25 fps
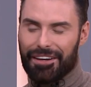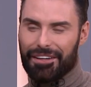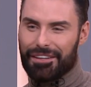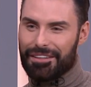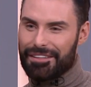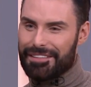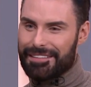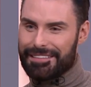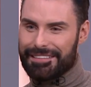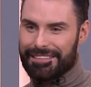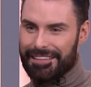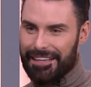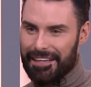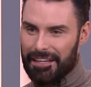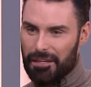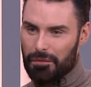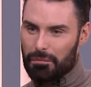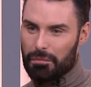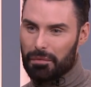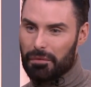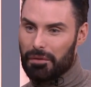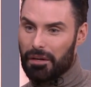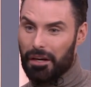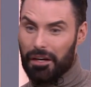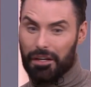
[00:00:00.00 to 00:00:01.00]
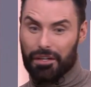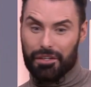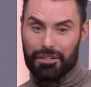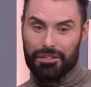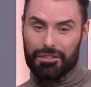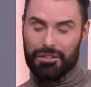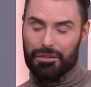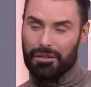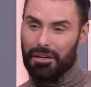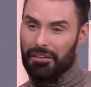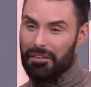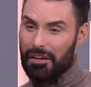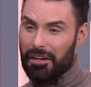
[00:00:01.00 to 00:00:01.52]
I couldn't sleep, I
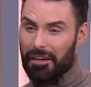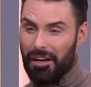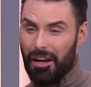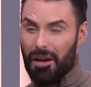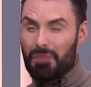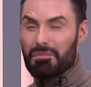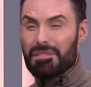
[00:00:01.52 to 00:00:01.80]
couldn't do nothing.